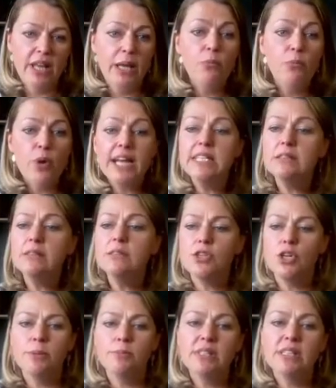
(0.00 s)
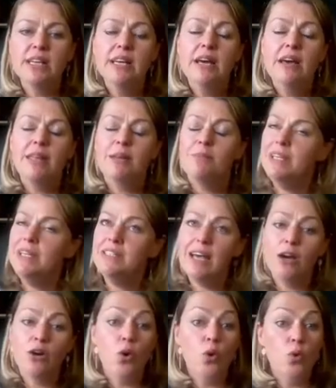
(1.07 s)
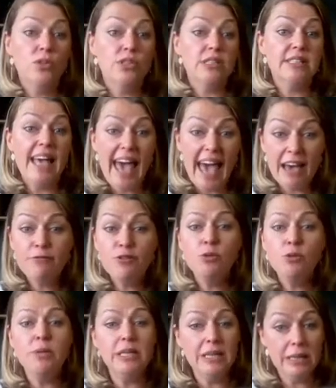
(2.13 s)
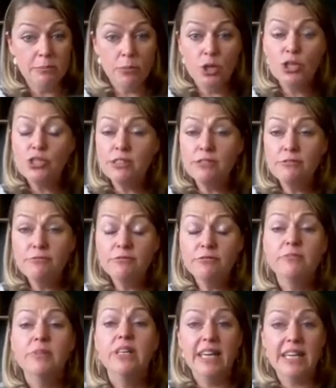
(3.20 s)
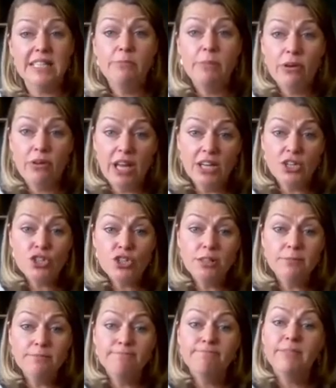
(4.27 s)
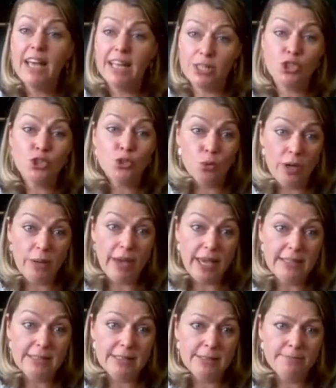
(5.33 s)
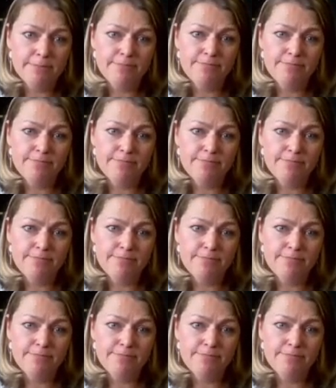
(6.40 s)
In practical terms, that means our courses have to be immersive, experiential, and story-based.